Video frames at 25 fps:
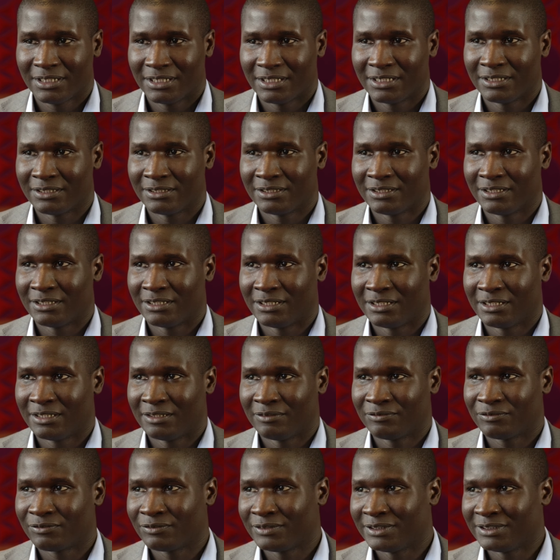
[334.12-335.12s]
And
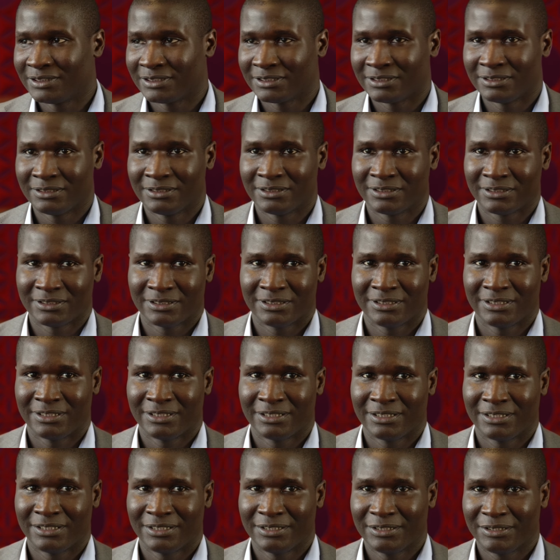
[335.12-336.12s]
for instance,
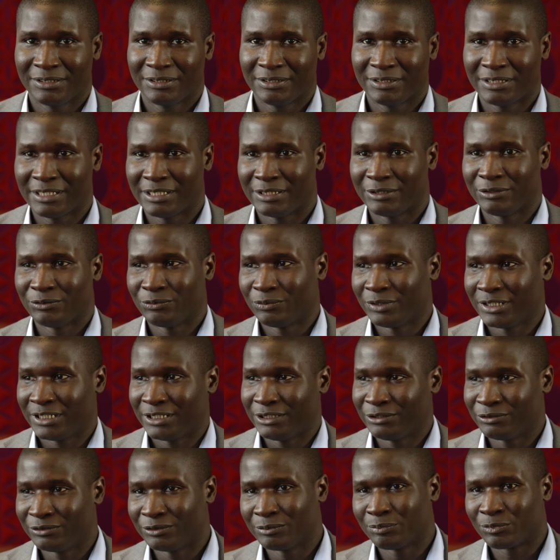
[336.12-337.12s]
the
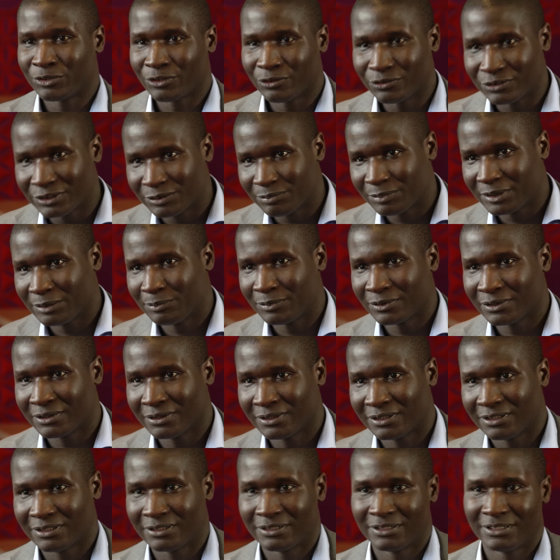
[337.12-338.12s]
way you approach
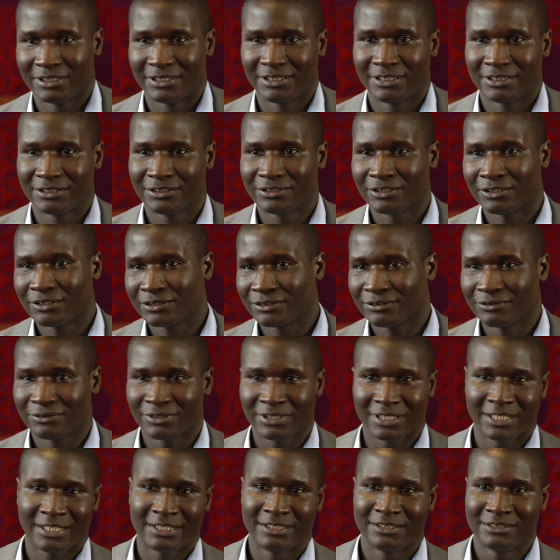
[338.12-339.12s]
people or talk to
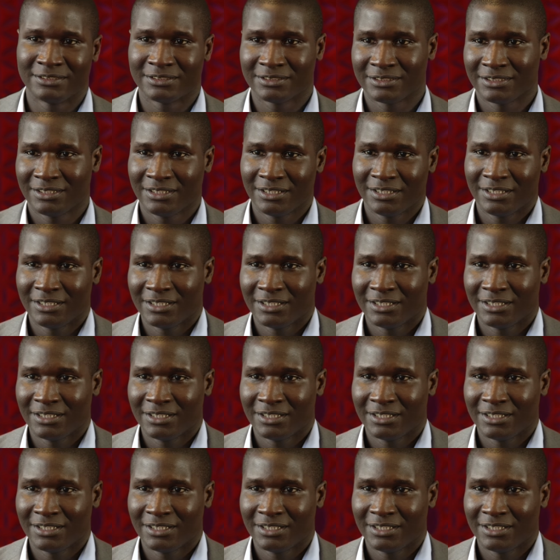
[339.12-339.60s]
clients.